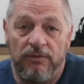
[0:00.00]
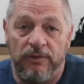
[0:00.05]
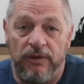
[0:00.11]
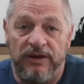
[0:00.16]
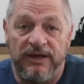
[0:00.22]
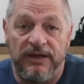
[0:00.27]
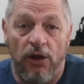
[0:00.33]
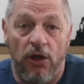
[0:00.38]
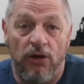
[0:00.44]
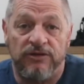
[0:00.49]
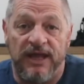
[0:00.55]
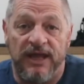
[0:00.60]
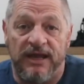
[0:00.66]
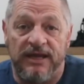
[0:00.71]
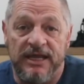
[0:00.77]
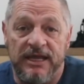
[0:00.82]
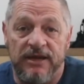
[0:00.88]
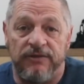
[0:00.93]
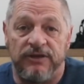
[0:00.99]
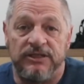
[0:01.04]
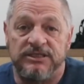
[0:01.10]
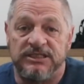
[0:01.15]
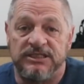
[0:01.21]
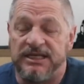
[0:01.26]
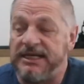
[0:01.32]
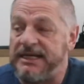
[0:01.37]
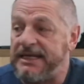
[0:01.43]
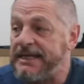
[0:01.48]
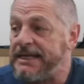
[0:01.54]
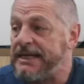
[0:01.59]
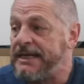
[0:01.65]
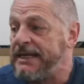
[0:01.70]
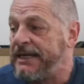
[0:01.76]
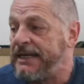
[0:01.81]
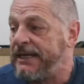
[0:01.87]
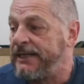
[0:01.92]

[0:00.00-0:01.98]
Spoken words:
We're in lockdown here in Sydney,